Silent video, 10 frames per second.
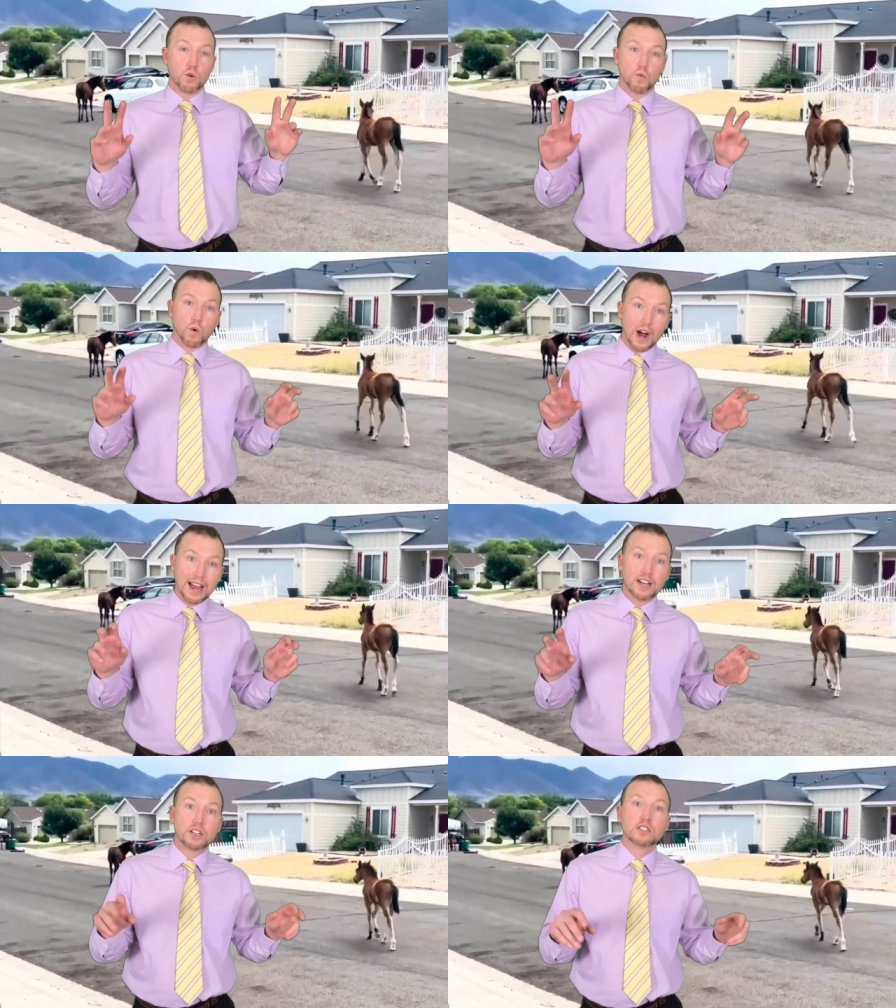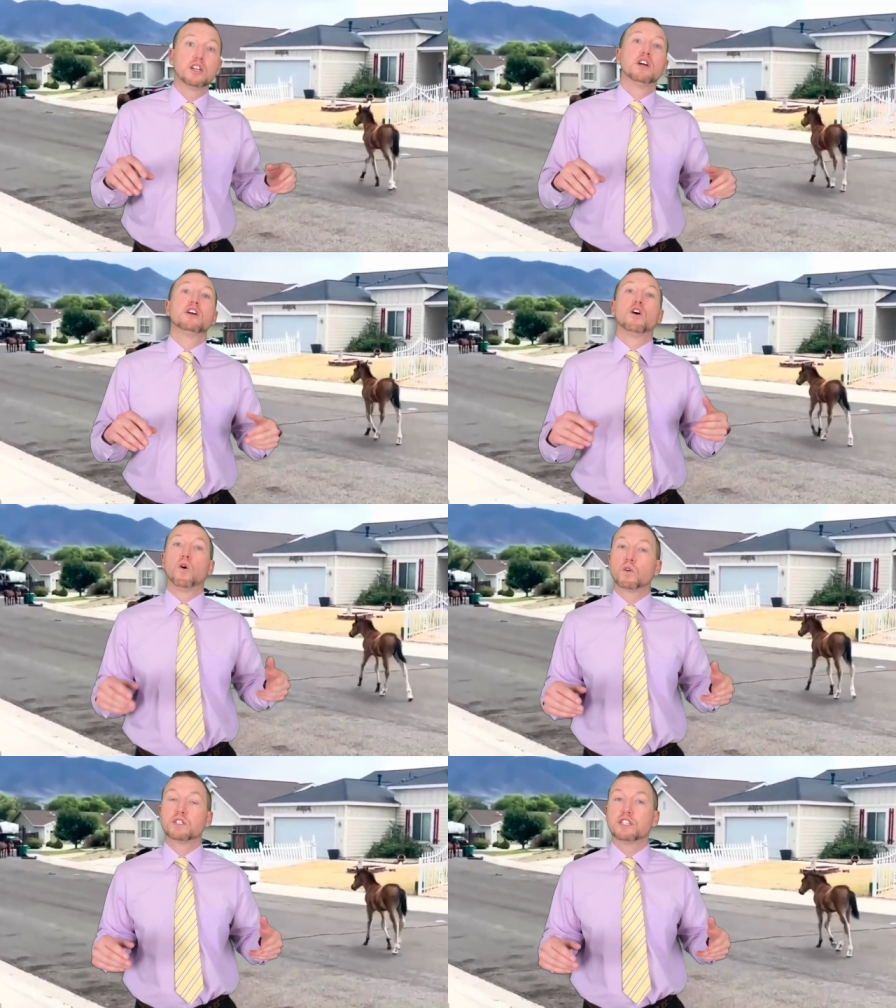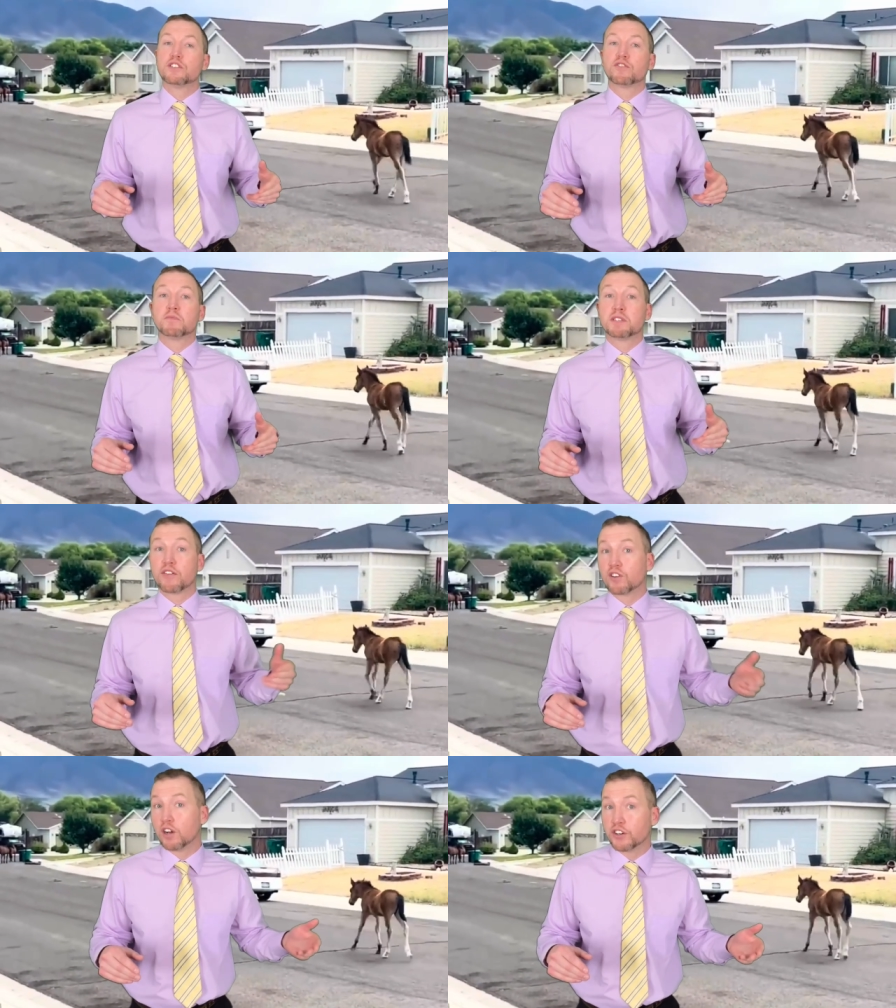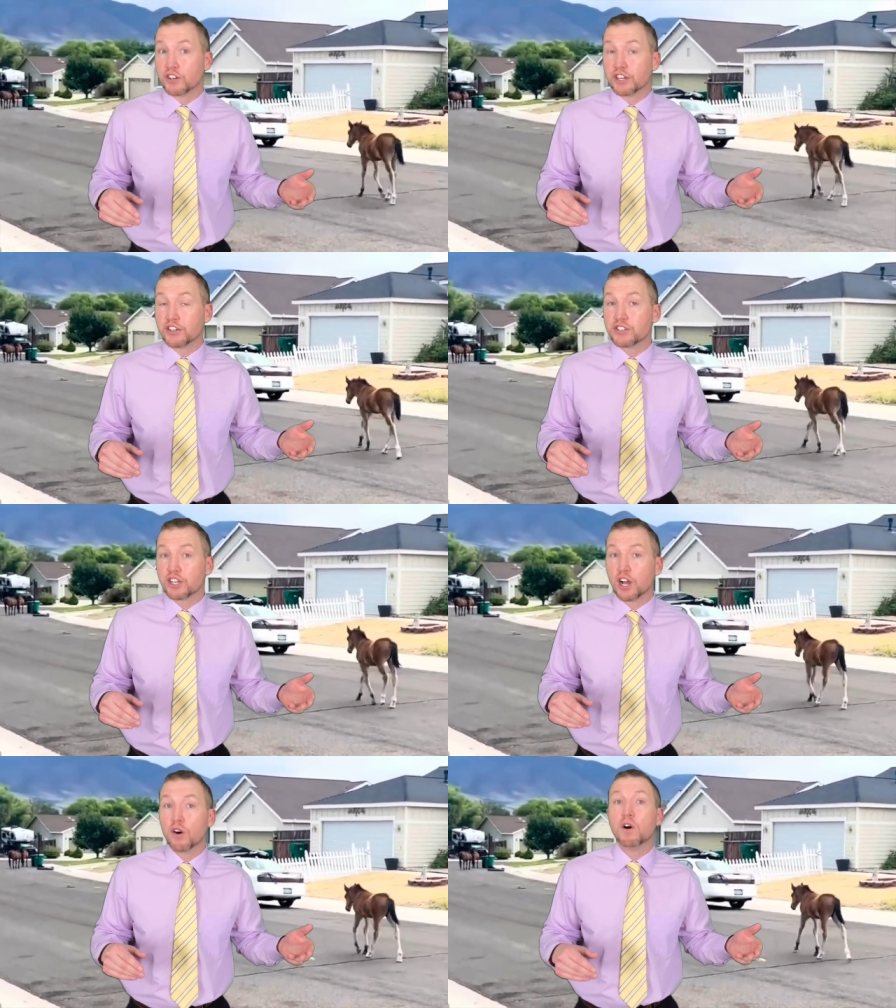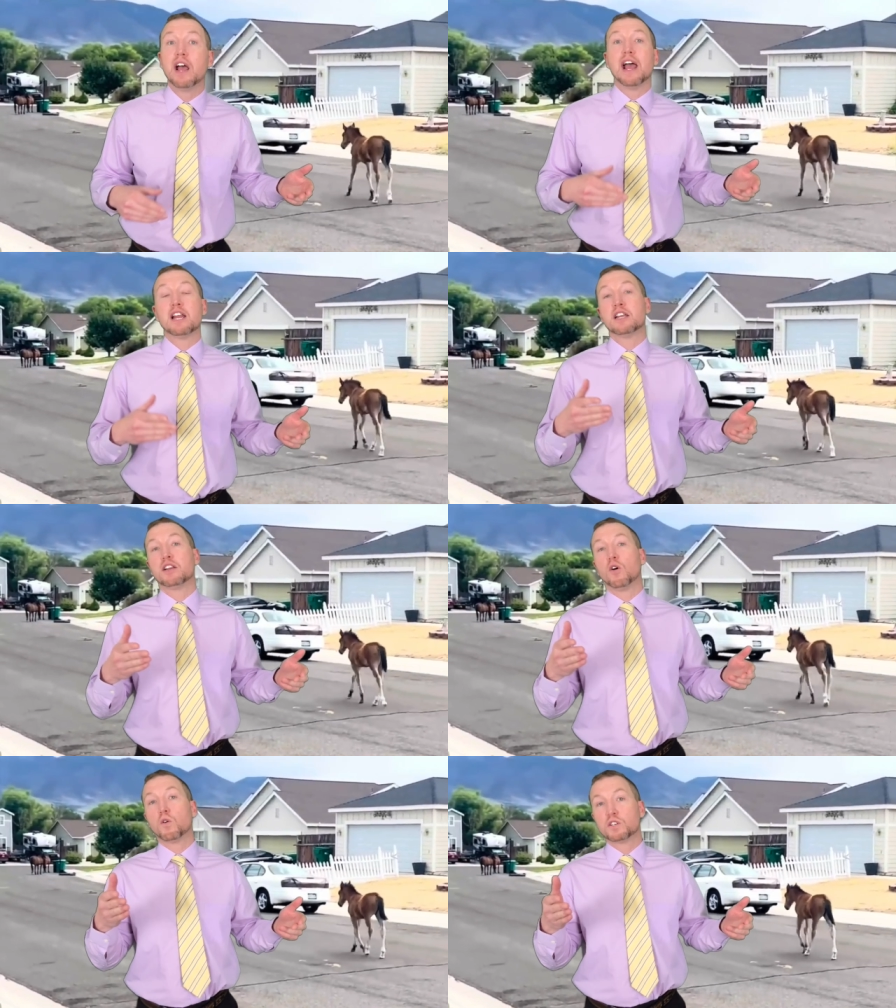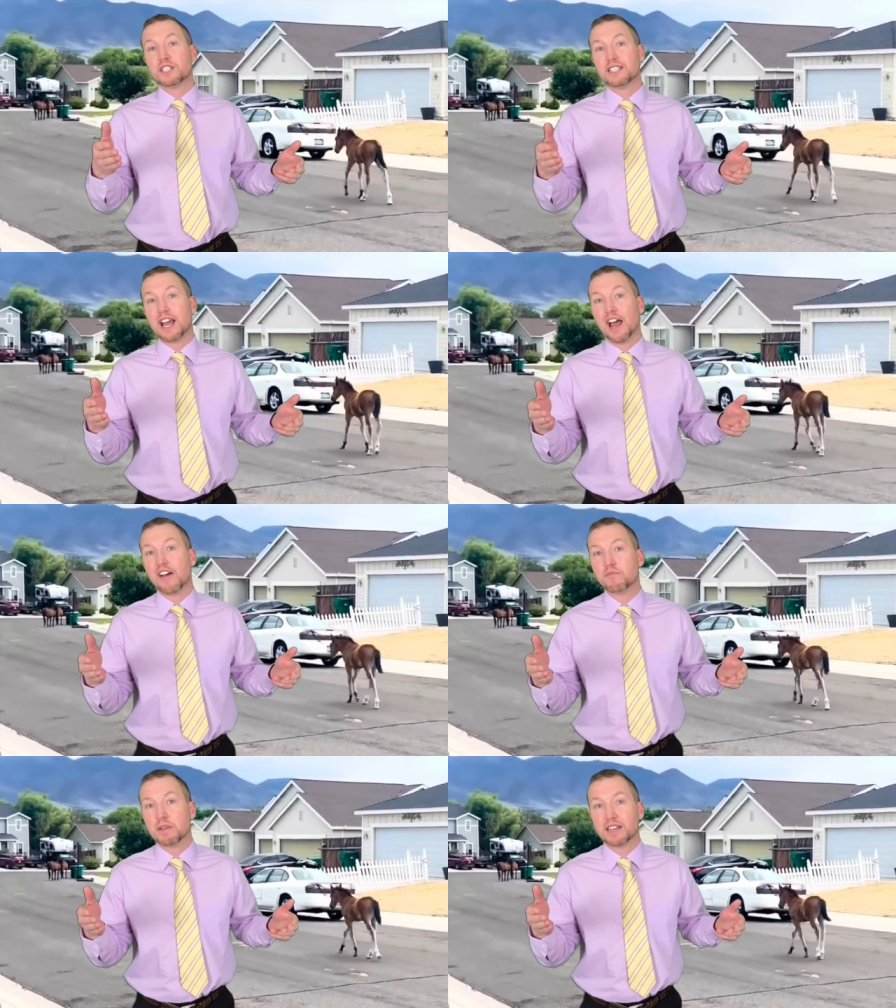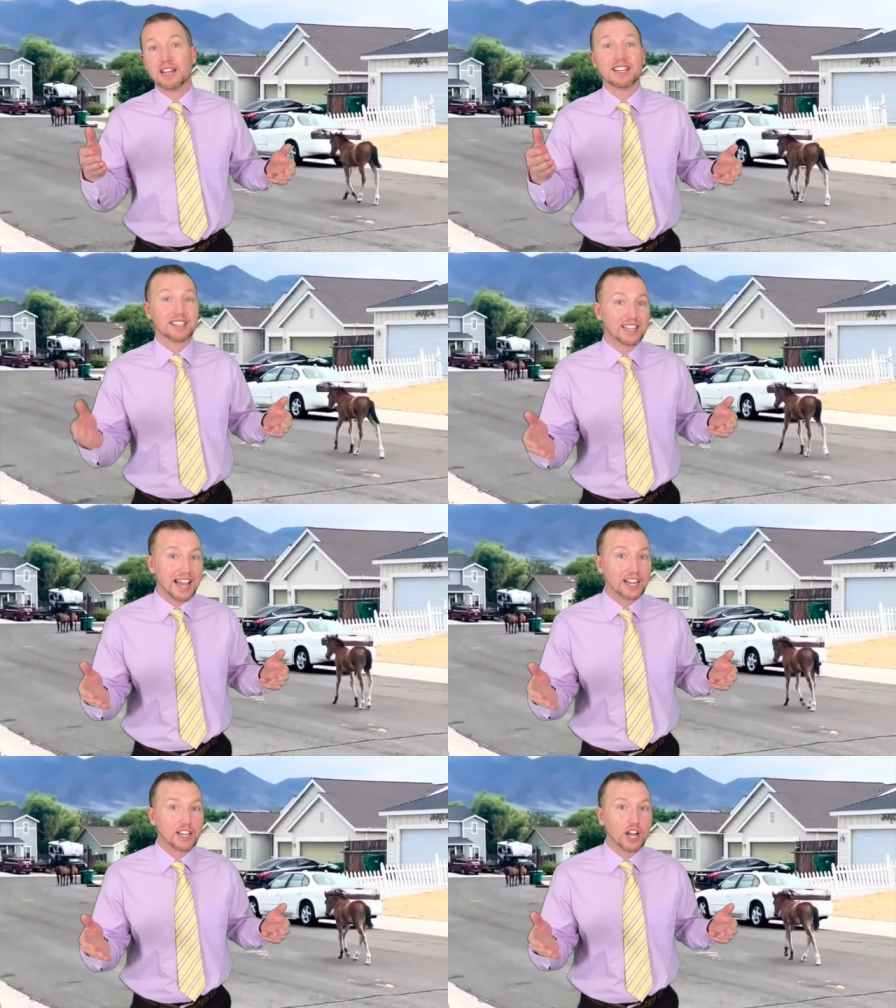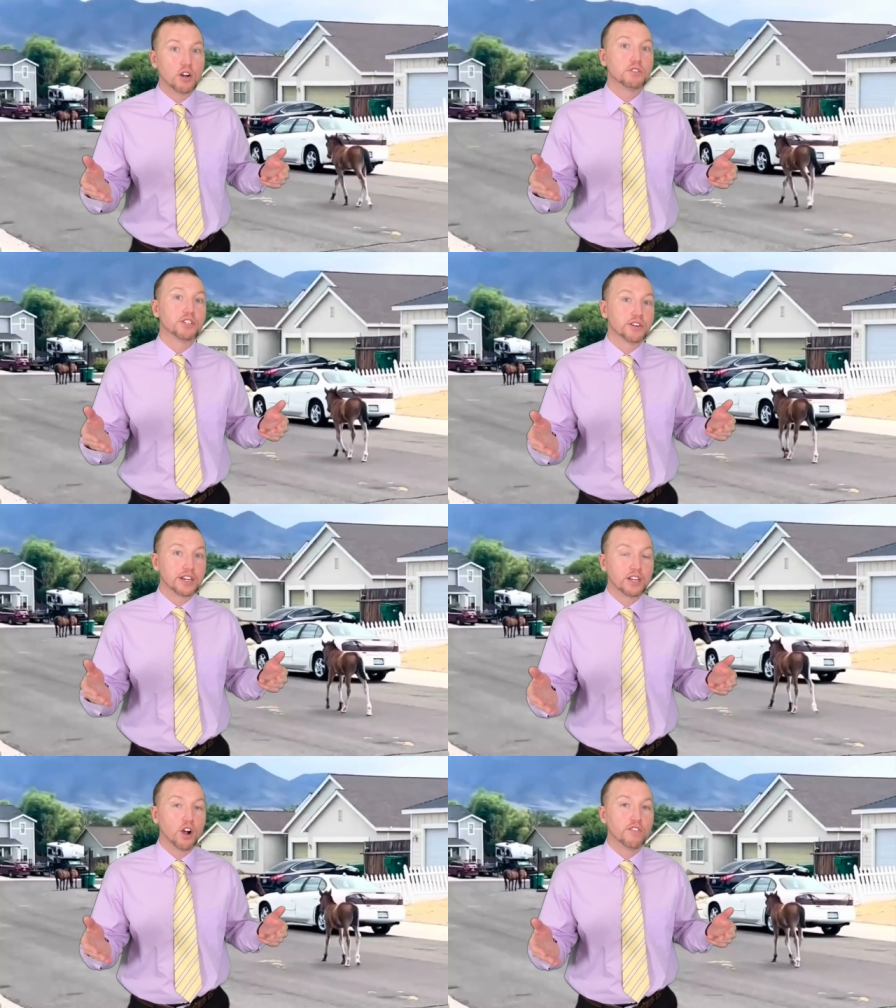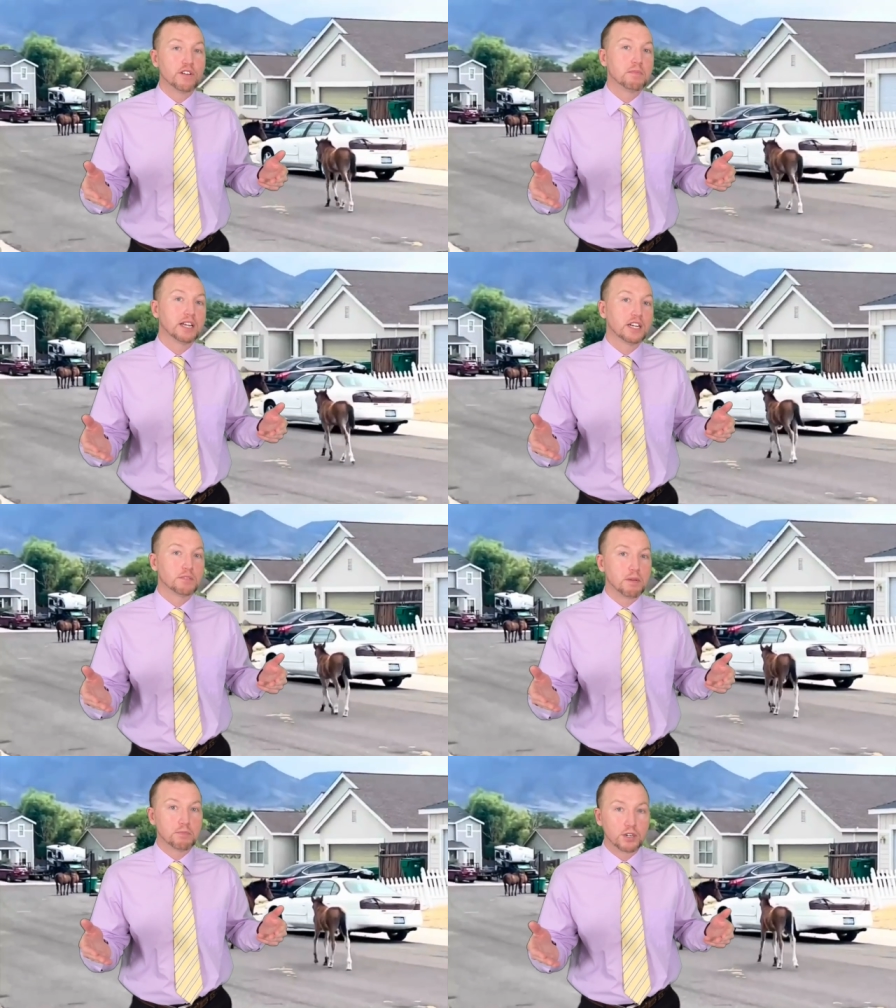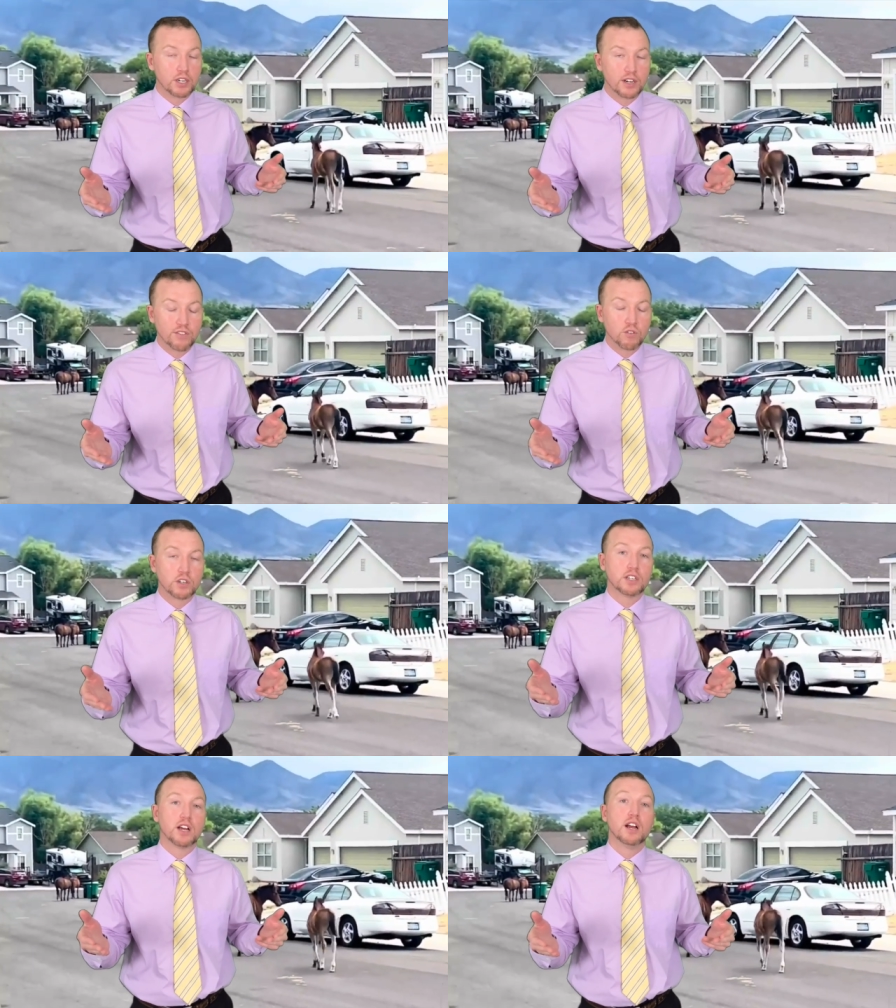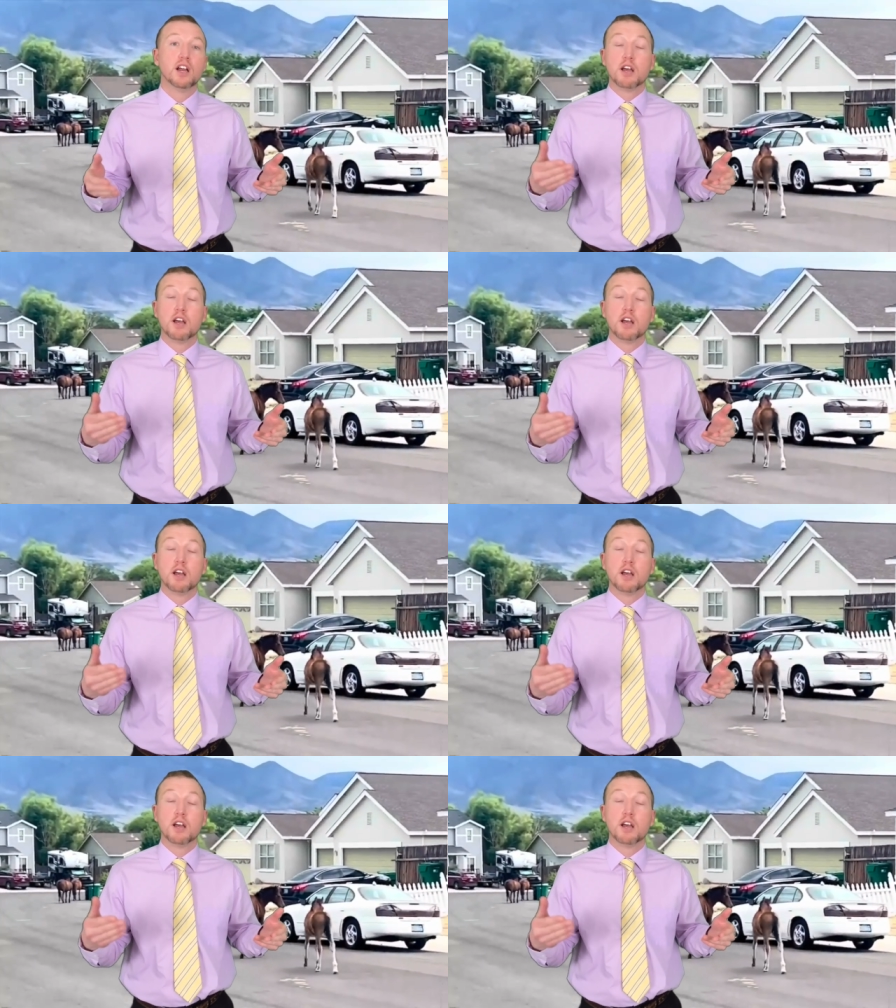wild horses from several hundred years ago and horses that have been let go during COVID because people couldn't afford to